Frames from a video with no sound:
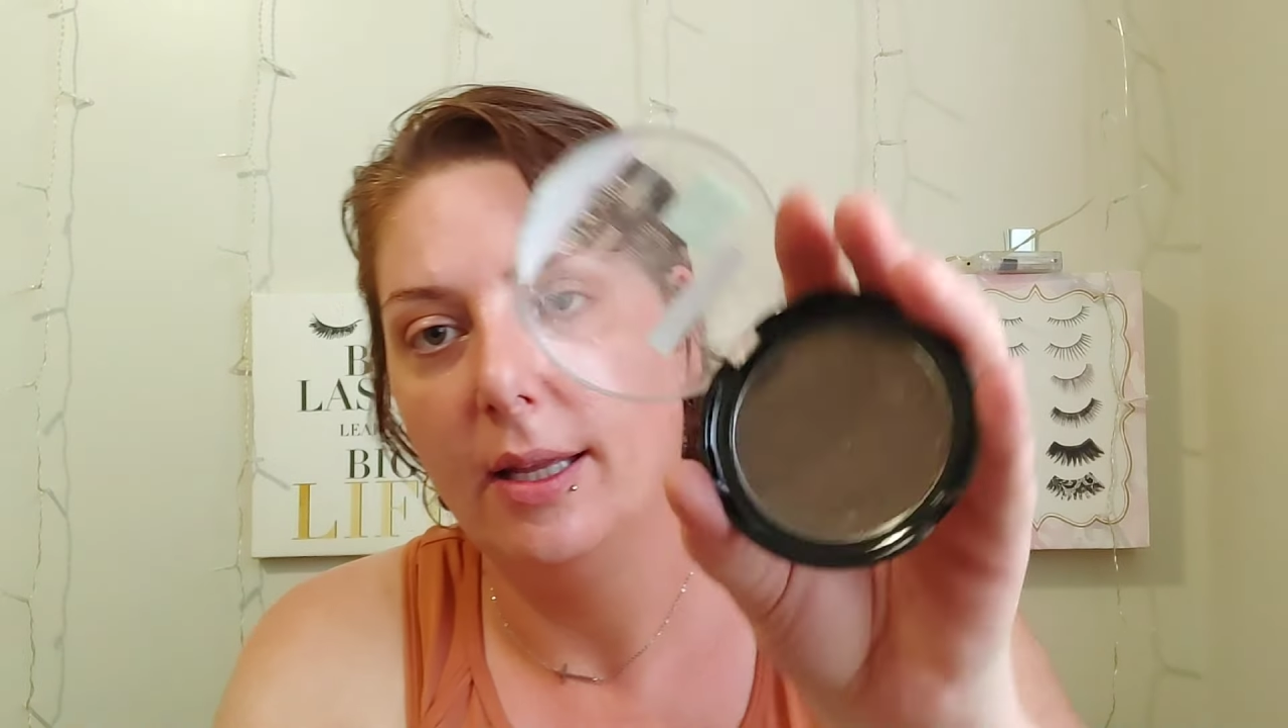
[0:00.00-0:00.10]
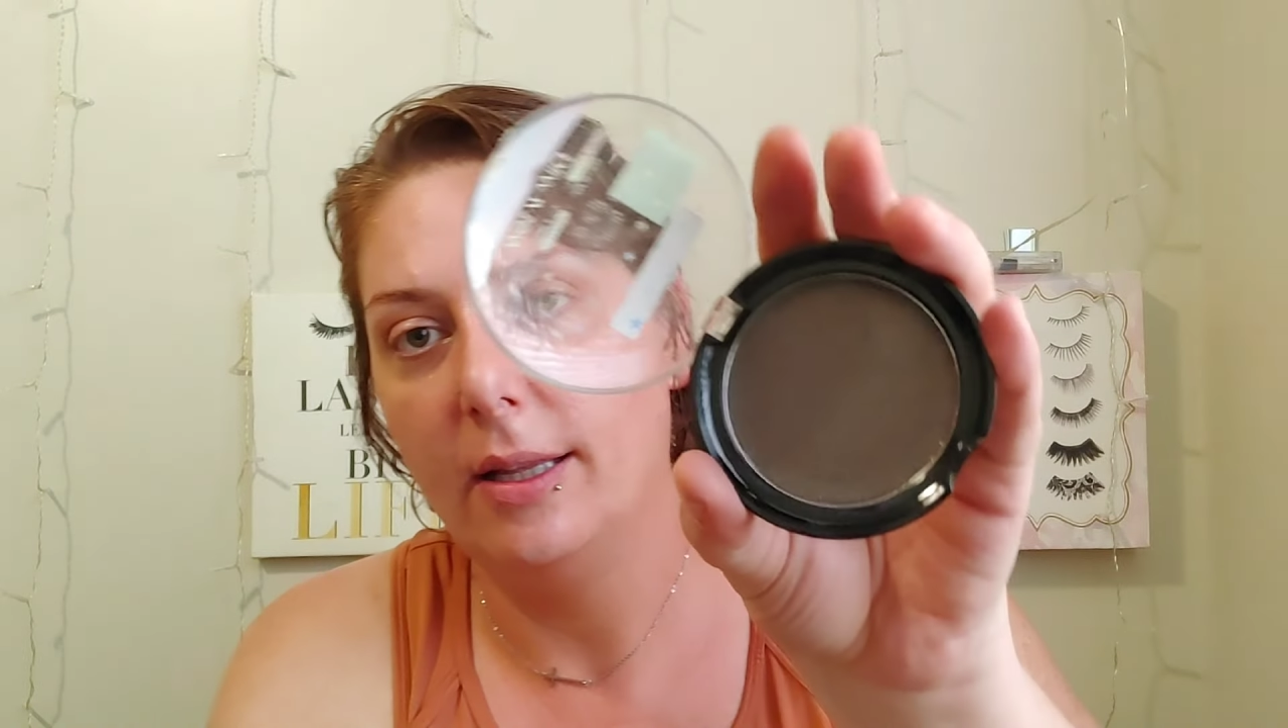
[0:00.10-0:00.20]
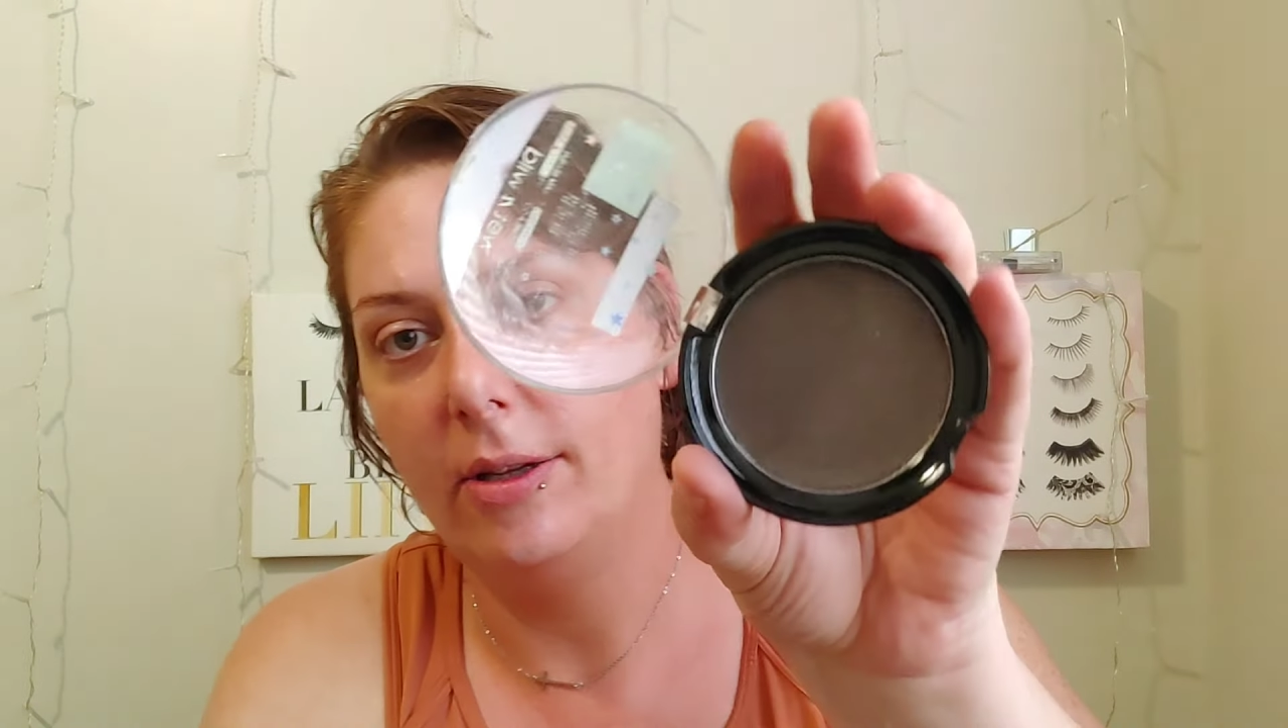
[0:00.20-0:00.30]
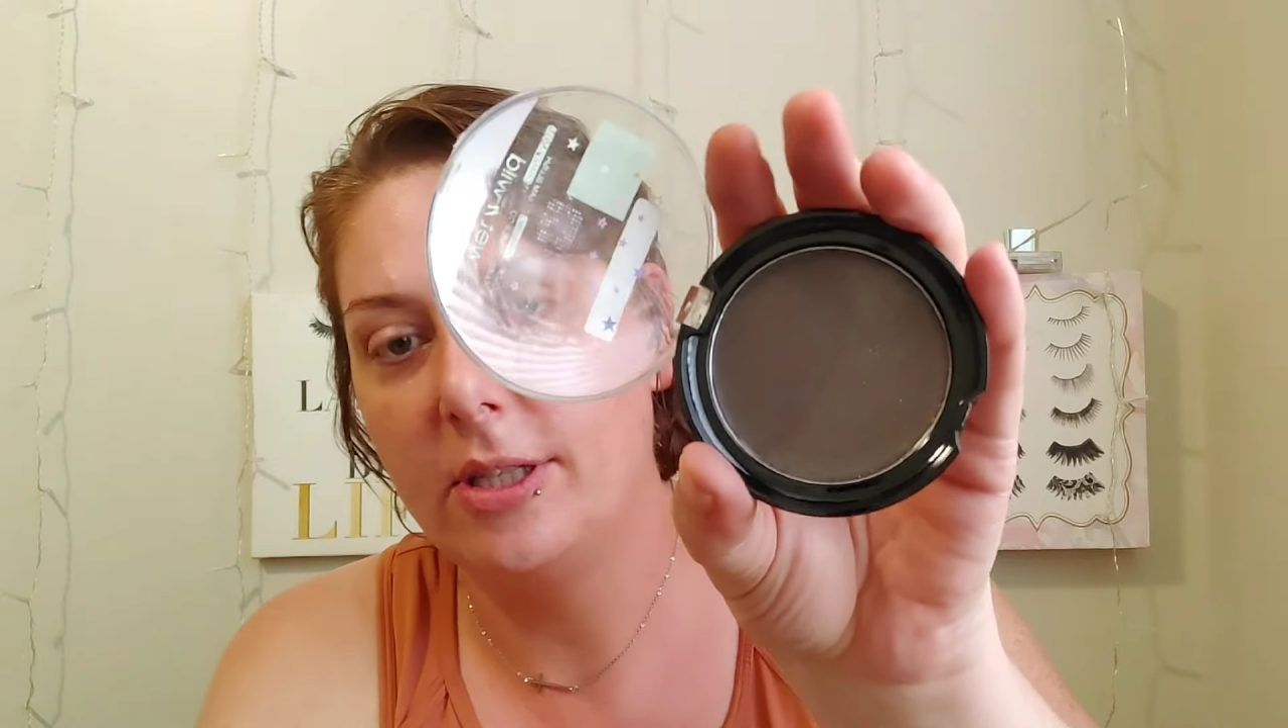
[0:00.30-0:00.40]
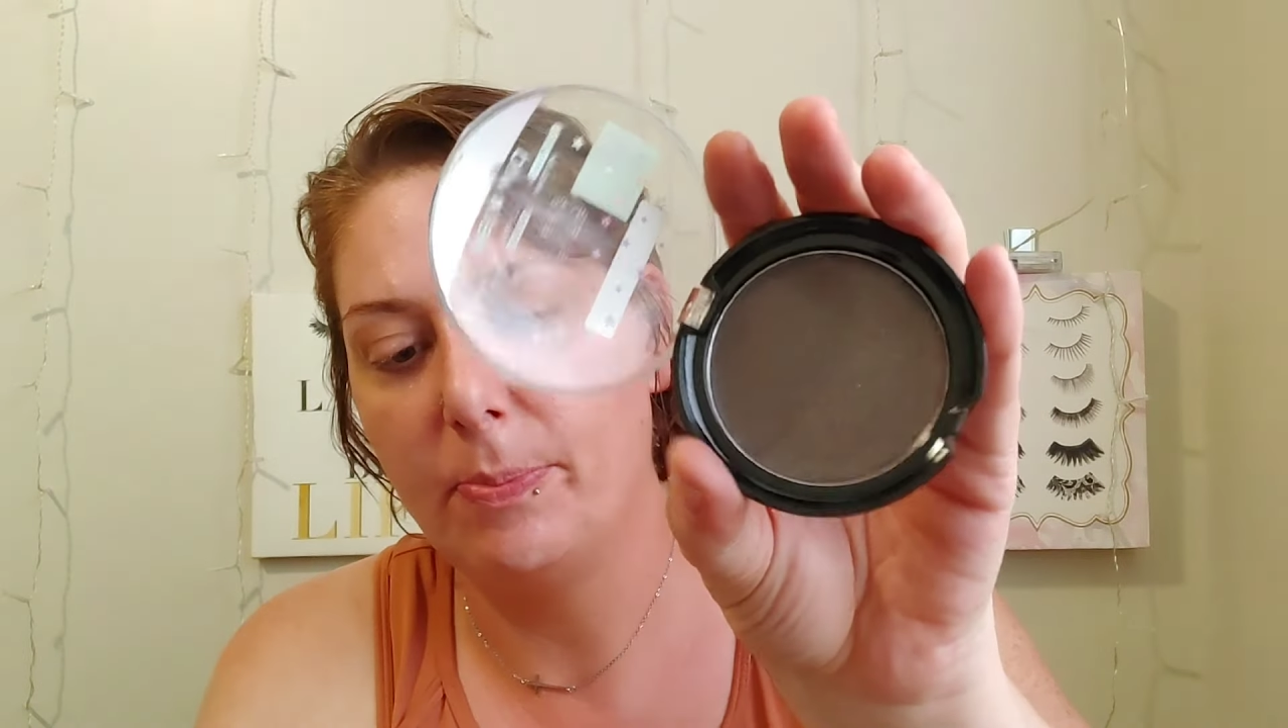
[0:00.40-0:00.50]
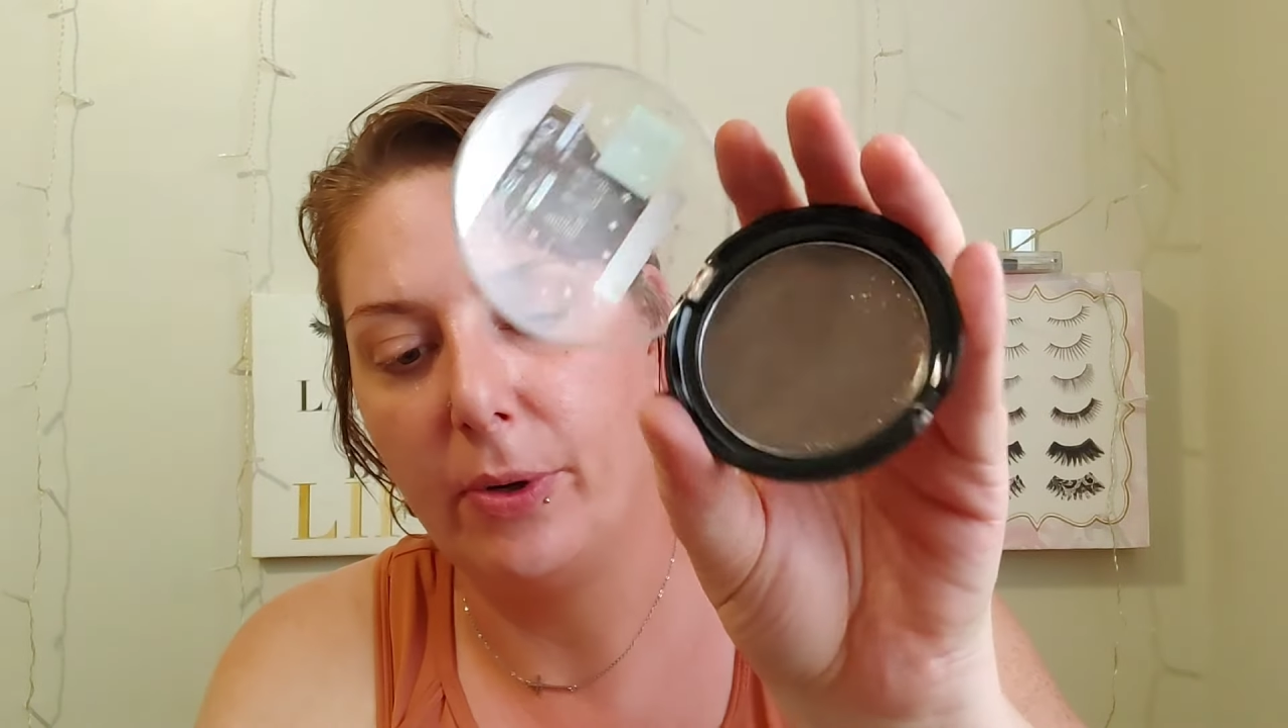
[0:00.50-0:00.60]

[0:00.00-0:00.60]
That looks